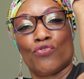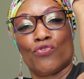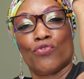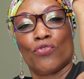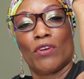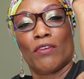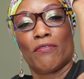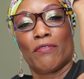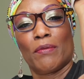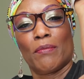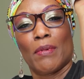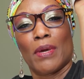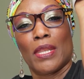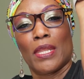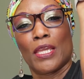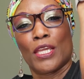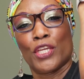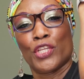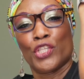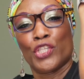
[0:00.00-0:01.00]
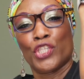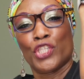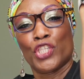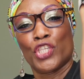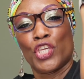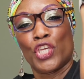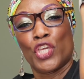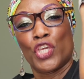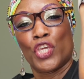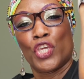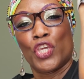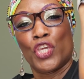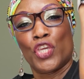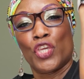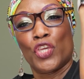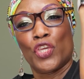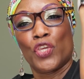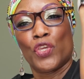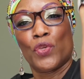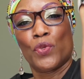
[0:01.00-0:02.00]
so everybody can
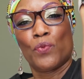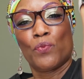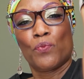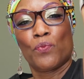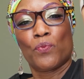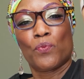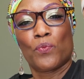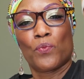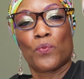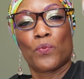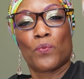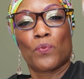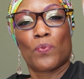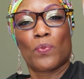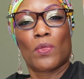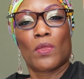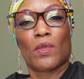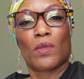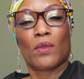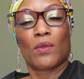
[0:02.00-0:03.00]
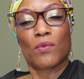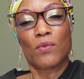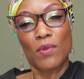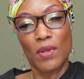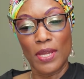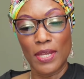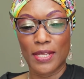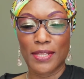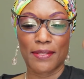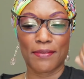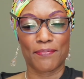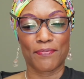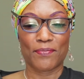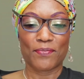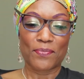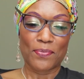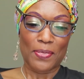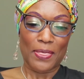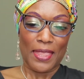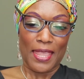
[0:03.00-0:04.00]
see. Right?
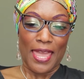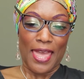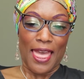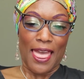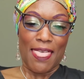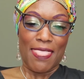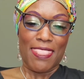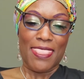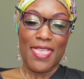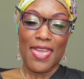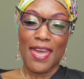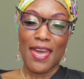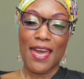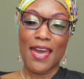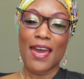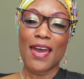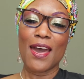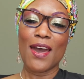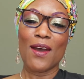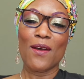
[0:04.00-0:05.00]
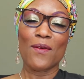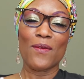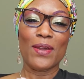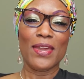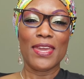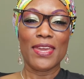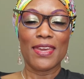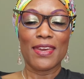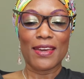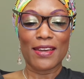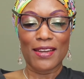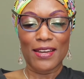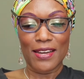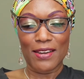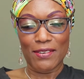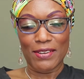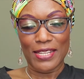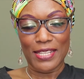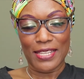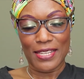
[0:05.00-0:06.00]
Now we are
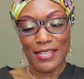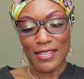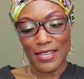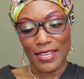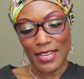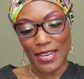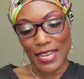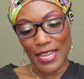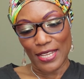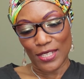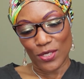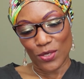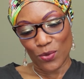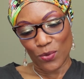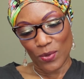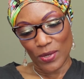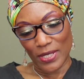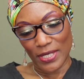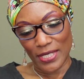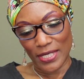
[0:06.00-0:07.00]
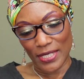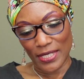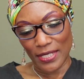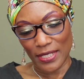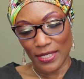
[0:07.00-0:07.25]
going to do the last one.